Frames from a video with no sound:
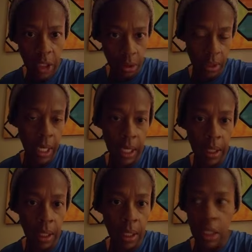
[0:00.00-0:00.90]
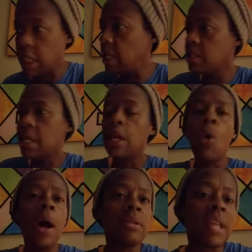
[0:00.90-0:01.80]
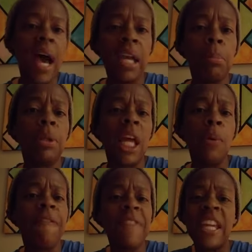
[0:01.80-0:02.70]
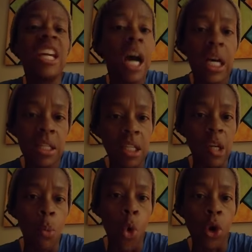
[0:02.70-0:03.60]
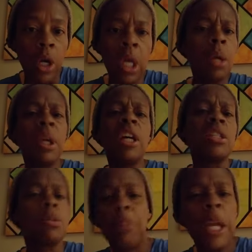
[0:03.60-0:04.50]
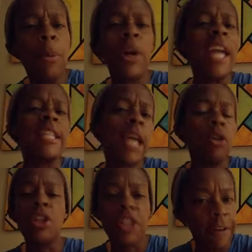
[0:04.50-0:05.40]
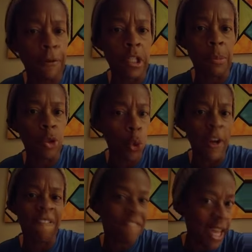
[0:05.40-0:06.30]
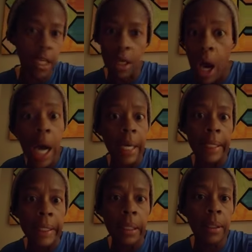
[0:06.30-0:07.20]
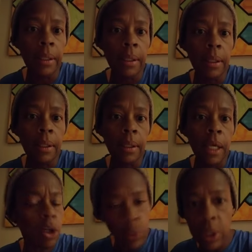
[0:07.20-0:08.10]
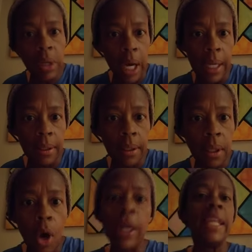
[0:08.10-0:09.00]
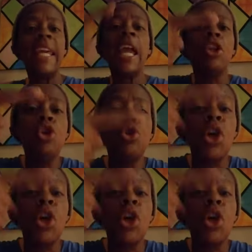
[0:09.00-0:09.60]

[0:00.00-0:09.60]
Okay. Kids can't go outside and play with fake guns anymore because people can't tell the difference between a fake gun and a real gun. Okay, they can't use